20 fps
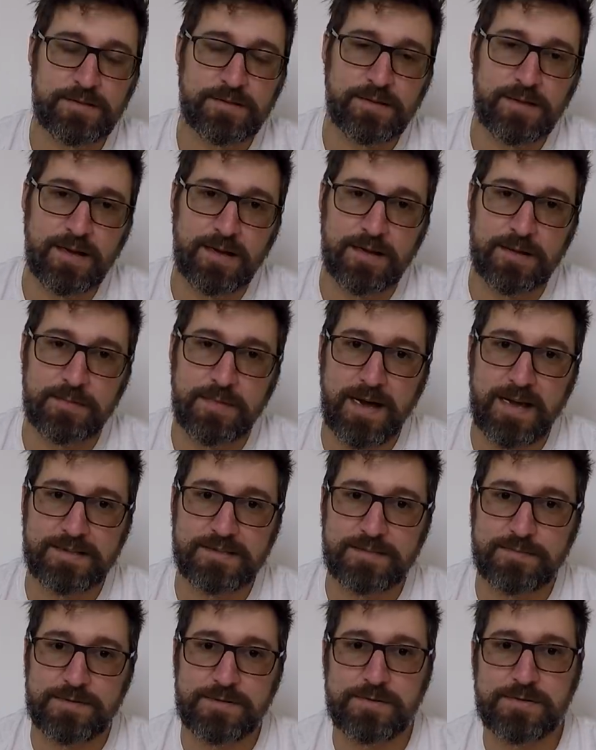add
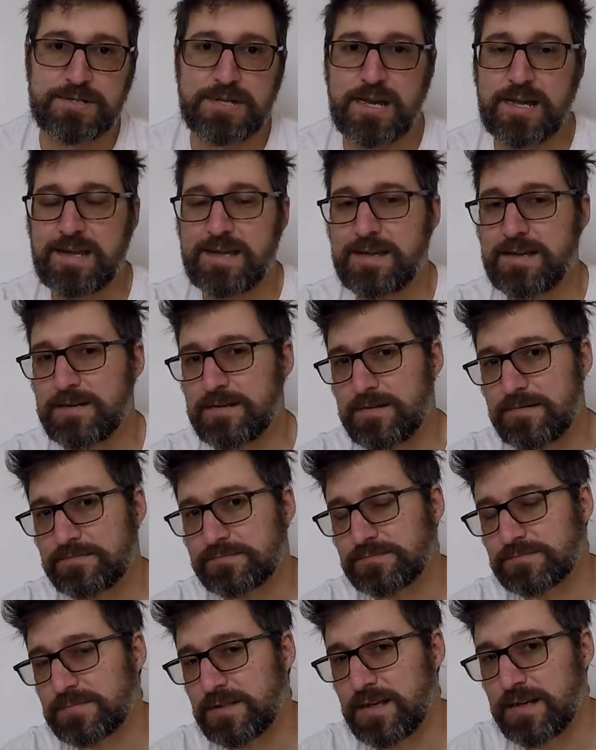some new chain,
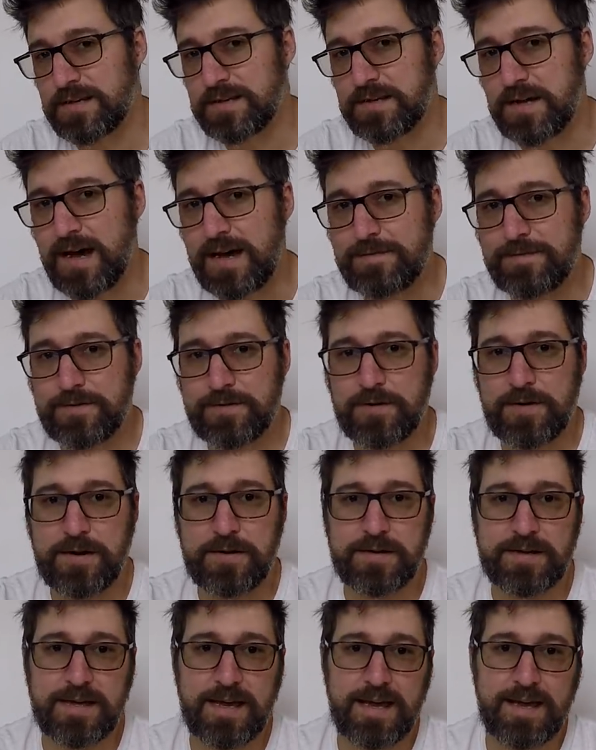get a diver
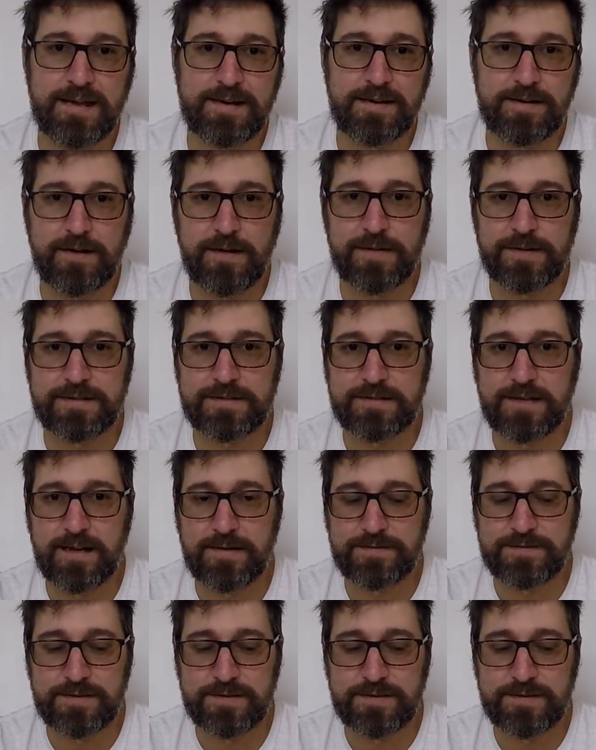out again, and all this stuff.